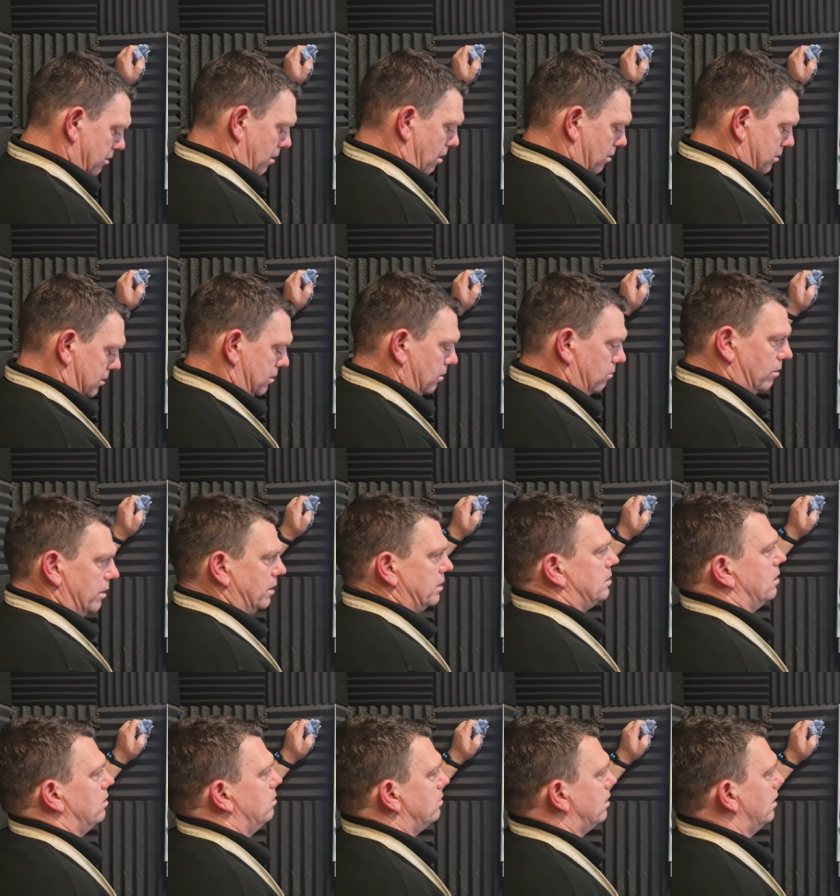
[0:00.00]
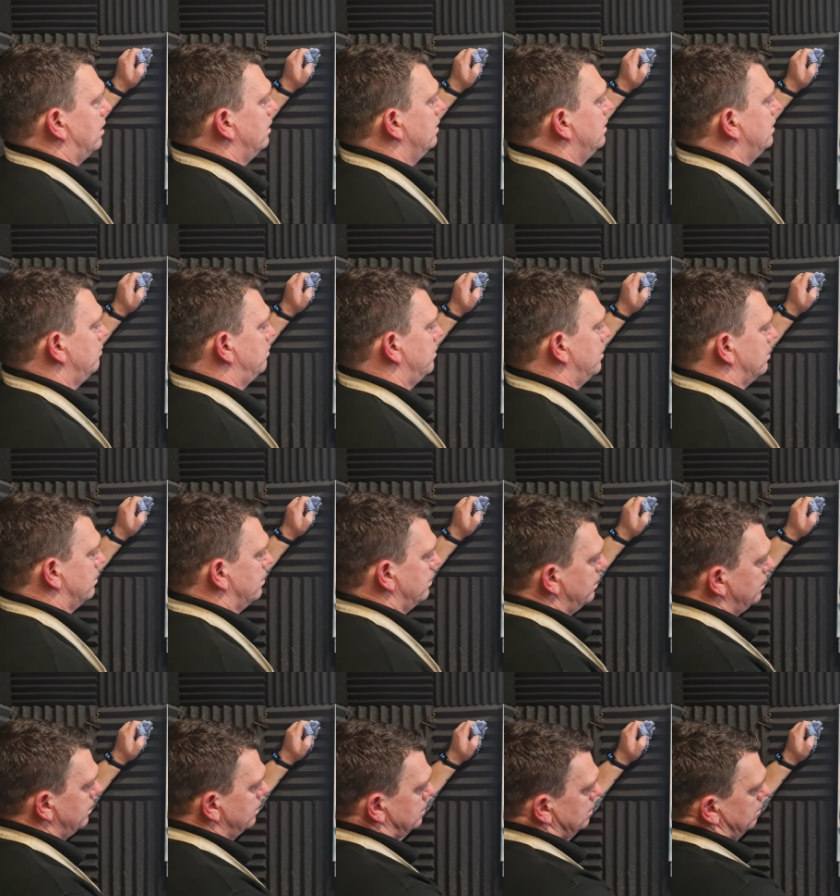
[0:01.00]
I still want it to look a little bit
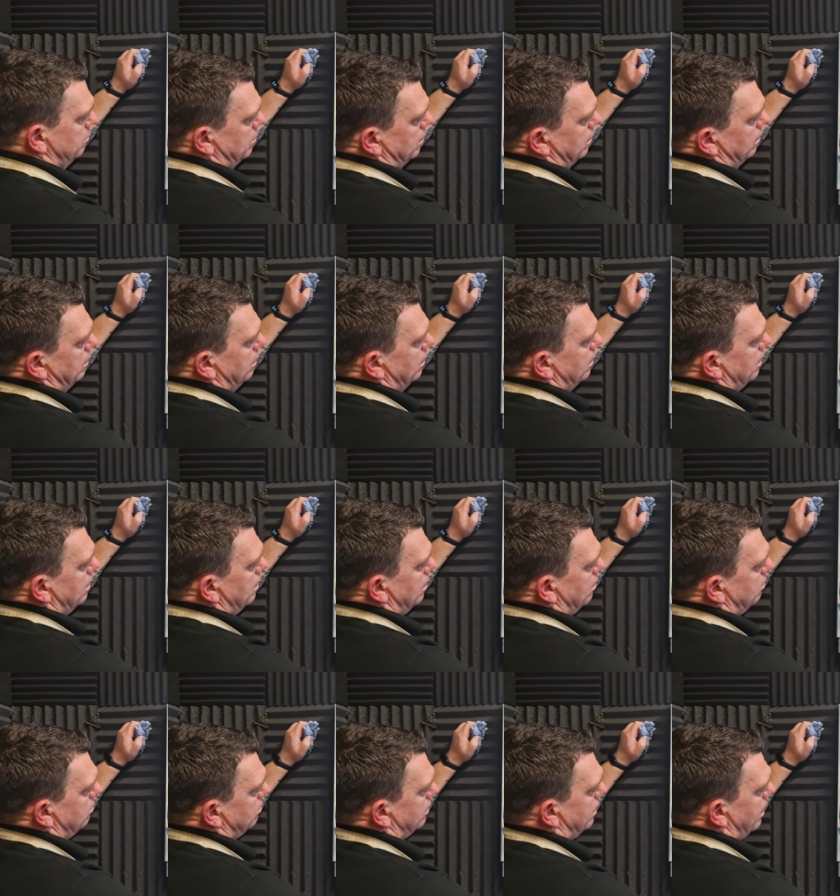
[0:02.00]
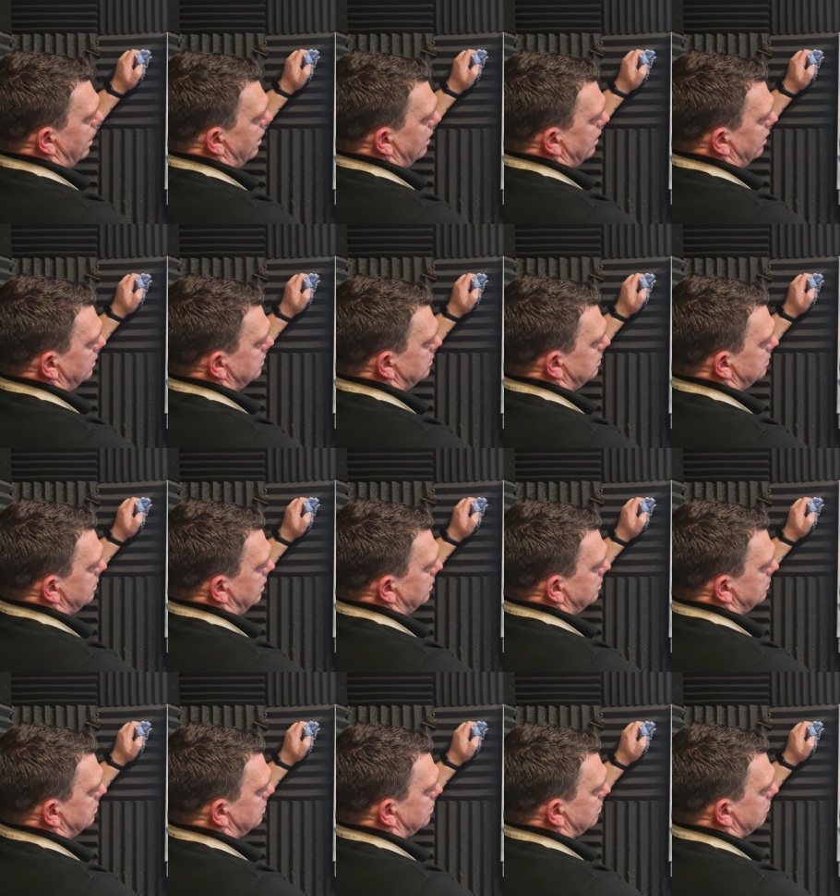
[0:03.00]
reasonable. Okay, let's
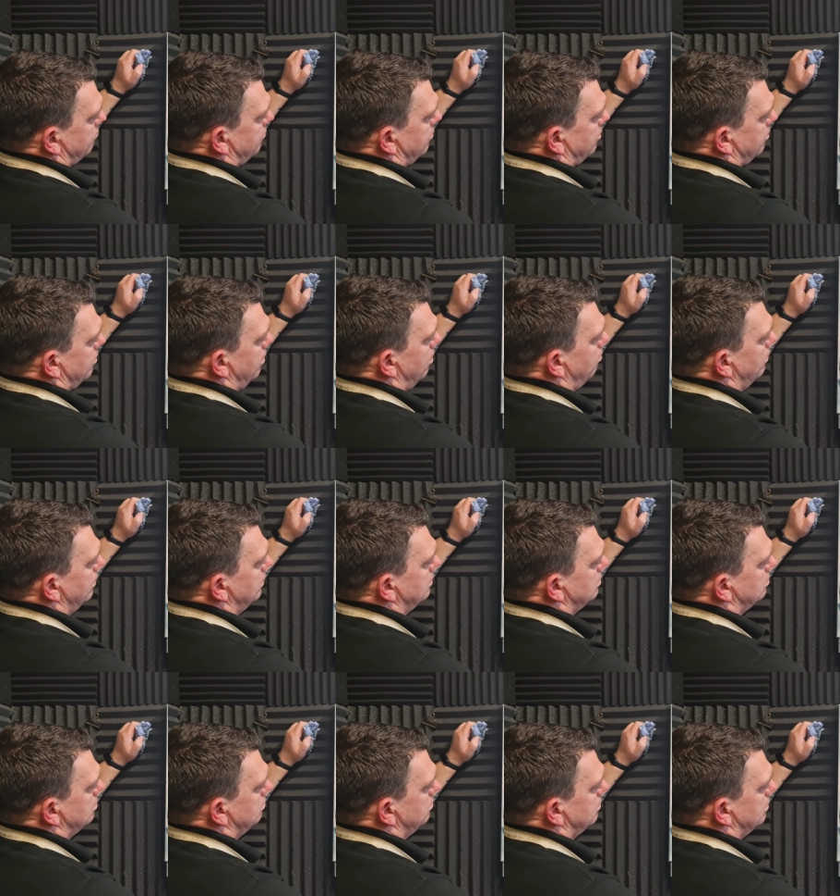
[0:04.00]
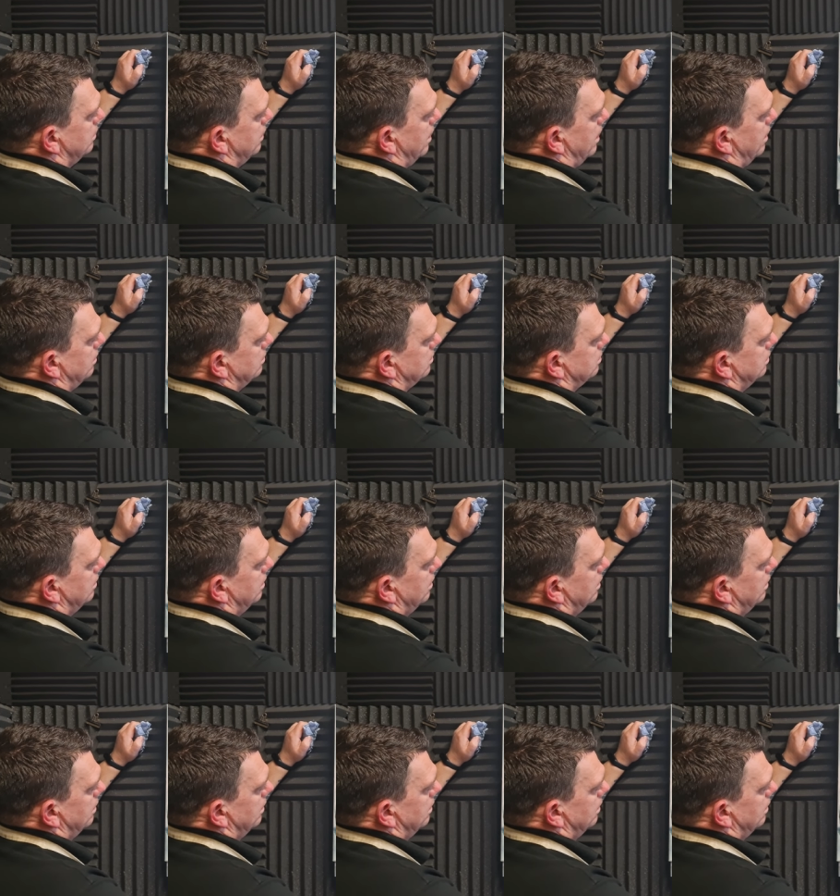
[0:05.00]
throw in something else.